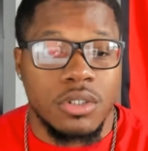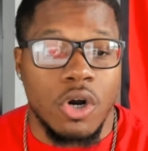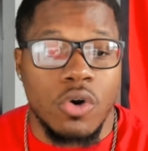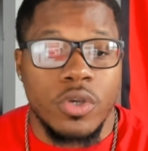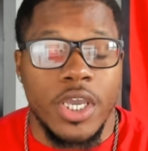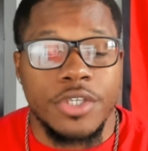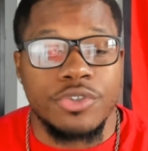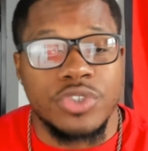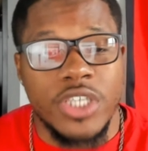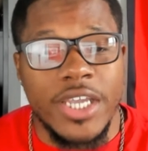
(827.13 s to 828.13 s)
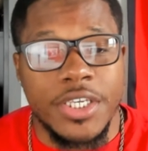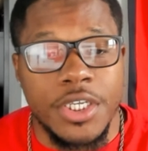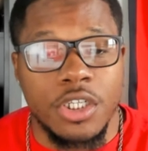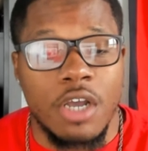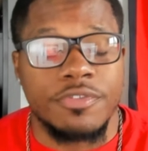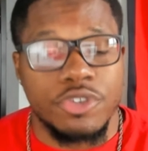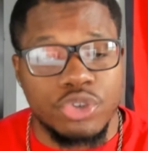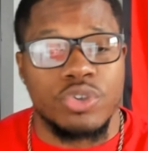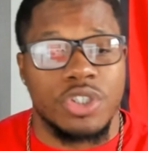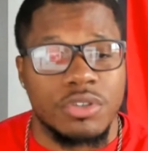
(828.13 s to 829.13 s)
Okay, you signed Kenny Lofton
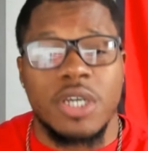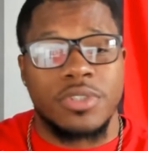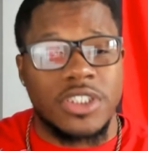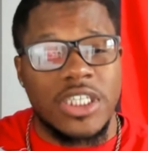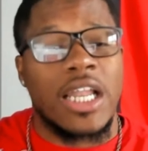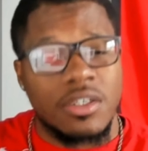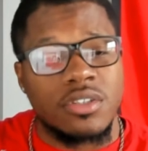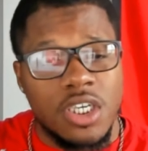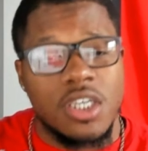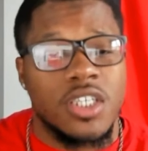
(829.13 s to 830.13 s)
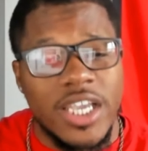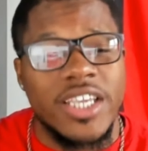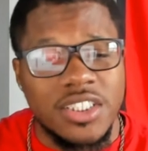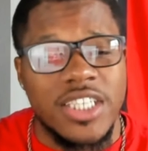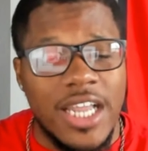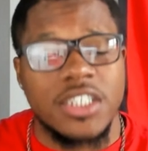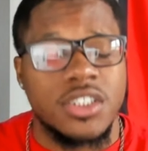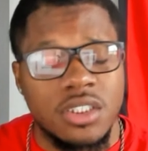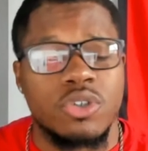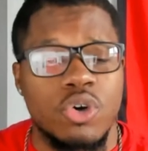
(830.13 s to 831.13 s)
Jr. That was solid. Yeah, he
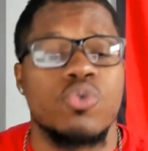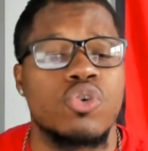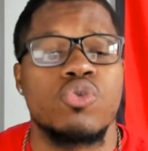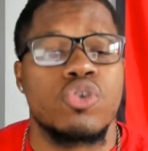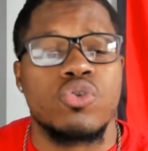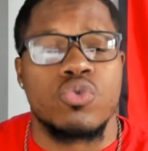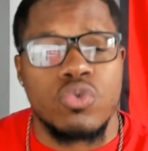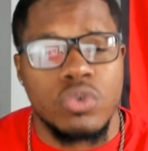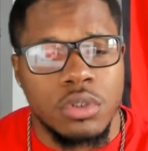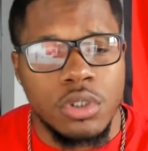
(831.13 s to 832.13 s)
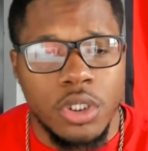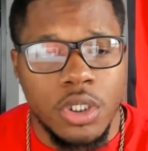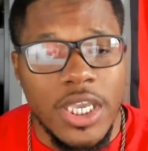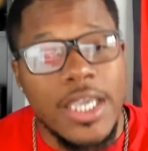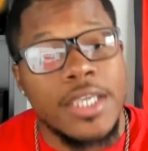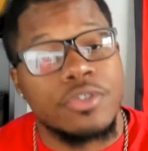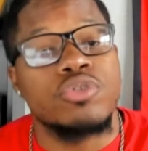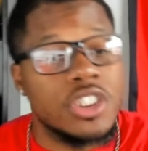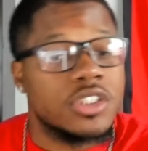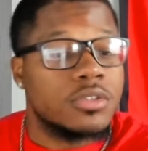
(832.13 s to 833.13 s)
talented. Cool, cool, cool. And you
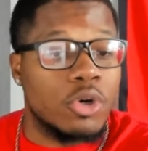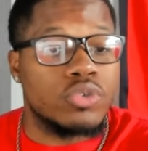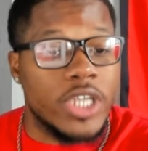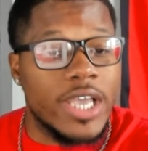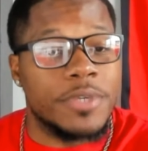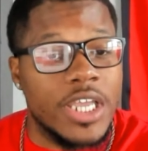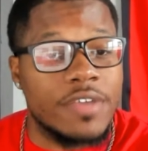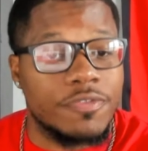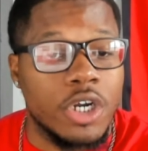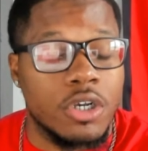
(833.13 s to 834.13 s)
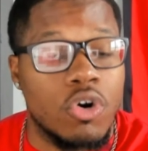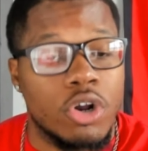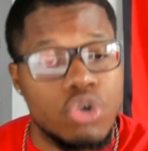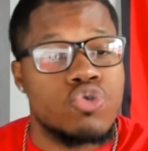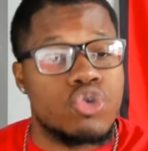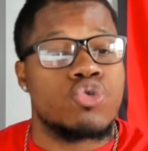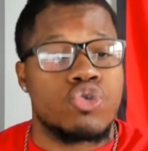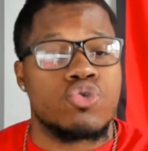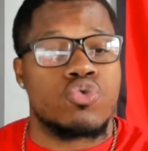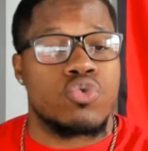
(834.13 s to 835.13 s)
need some more depth in that front court. Cool, cool,
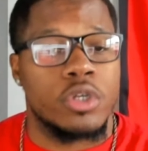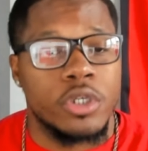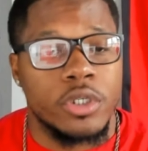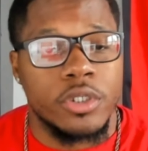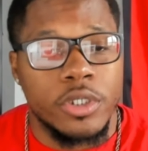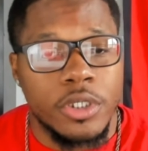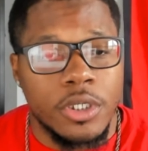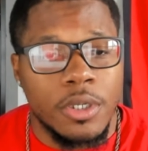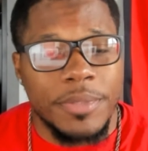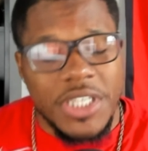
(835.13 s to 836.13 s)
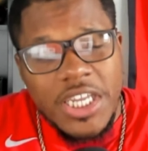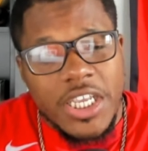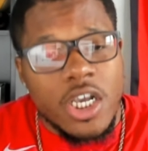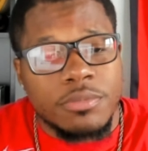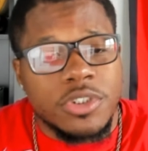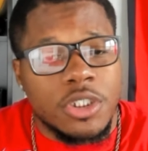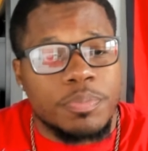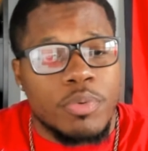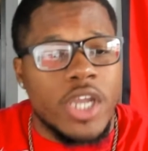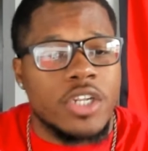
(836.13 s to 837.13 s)
cool. But then it comes to the
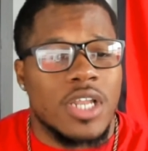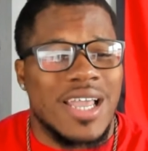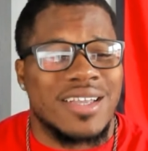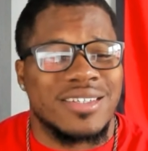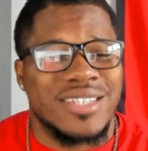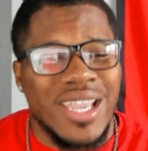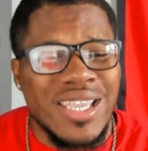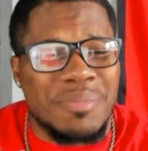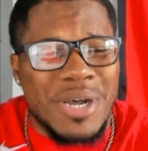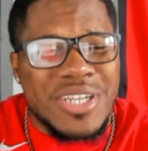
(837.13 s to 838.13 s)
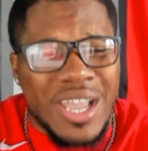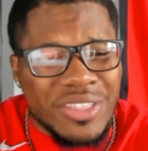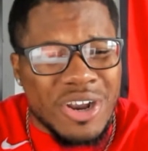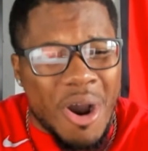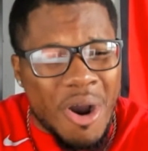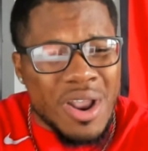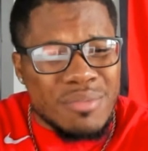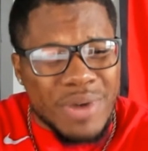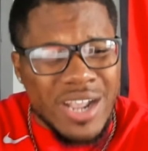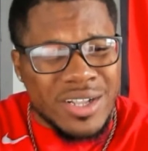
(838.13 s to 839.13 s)
point, and you're like, damn, another guard,
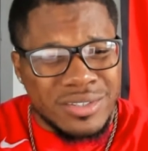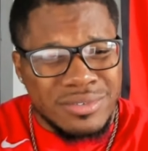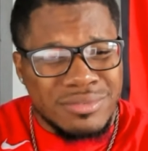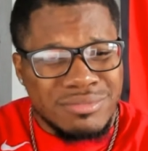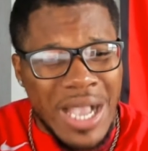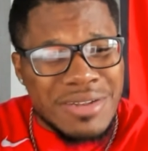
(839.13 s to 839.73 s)
bro?